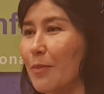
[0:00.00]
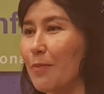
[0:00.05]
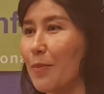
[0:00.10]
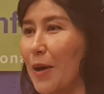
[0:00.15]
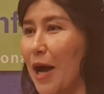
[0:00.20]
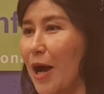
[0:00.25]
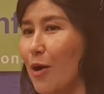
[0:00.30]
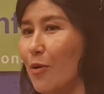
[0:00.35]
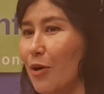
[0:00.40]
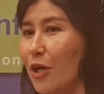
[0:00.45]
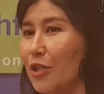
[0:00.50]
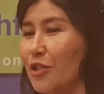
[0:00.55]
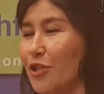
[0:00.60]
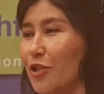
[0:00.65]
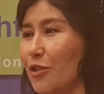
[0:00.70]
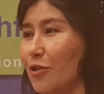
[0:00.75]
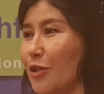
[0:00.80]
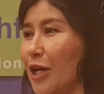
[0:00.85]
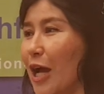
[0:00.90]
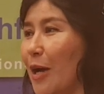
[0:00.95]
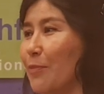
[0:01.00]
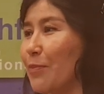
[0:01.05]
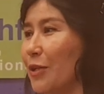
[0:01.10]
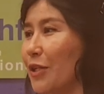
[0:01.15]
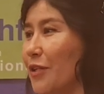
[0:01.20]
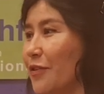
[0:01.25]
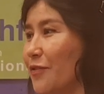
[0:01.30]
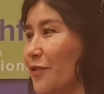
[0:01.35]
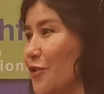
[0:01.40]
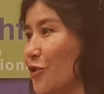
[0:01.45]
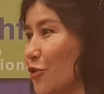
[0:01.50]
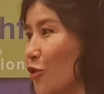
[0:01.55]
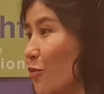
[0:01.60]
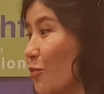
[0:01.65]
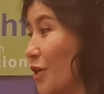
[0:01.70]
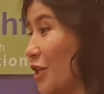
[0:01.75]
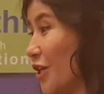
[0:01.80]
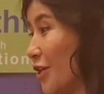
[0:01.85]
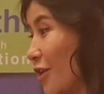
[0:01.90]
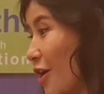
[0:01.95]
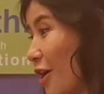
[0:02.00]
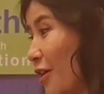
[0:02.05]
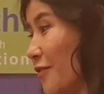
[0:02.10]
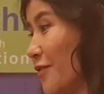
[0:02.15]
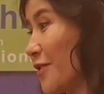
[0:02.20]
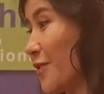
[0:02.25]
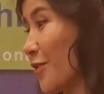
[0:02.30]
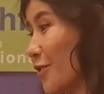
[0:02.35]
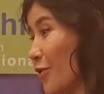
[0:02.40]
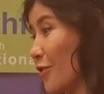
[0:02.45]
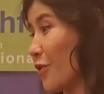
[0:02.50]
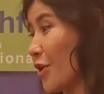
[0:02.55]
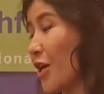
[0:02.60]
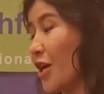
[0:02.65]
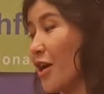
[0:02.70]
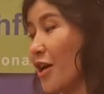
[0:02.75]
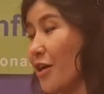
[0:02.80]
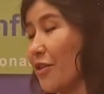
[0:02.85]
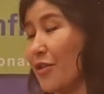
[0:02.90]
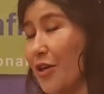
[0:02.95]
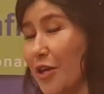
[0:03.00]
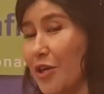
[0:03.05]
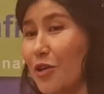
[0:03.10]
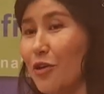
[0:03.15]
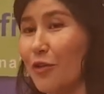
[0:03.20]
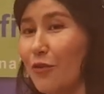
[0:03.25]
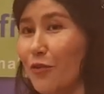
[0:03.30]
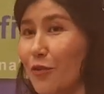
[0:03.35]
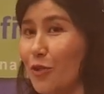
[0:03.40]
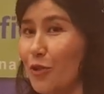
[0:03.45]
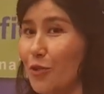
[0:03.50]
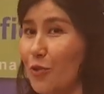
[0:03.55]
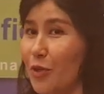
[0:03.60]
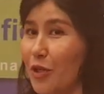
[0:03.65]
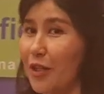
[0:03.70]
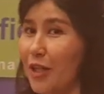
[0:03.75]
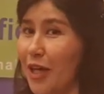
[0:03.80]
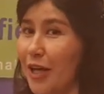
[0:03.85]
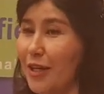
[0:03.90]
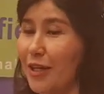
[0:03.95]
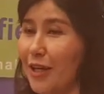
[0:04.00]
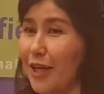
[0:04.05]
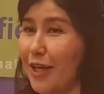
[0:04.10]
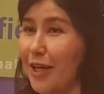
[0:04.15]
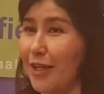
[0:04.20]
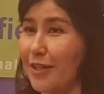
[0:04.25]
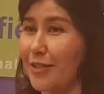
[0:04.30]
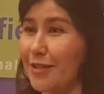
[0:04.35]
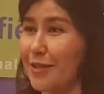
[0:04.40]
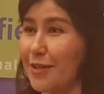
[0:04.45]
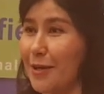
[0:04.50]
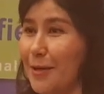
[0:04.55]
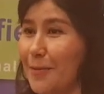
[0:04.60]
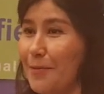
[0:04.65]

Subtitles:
the power to uplift so many lives. So, thank you for doing that. And